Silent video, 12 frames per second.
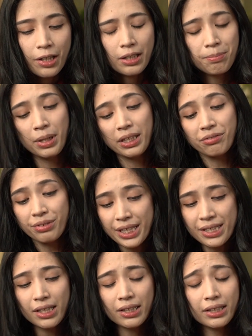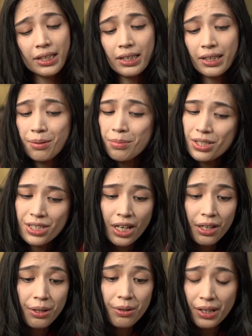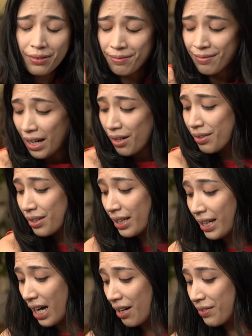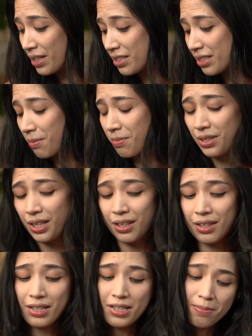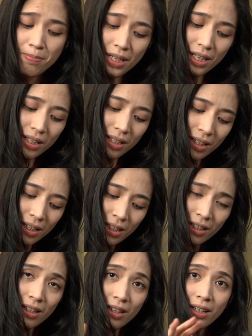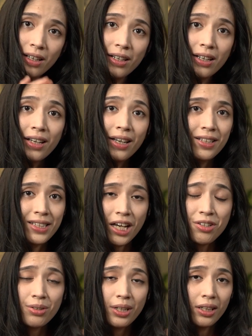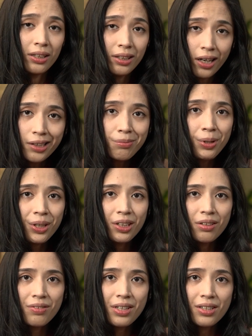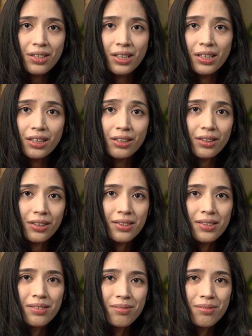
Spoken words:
But recently, let me tell you, I found that having something this big is actually a lot more convenient than it looks.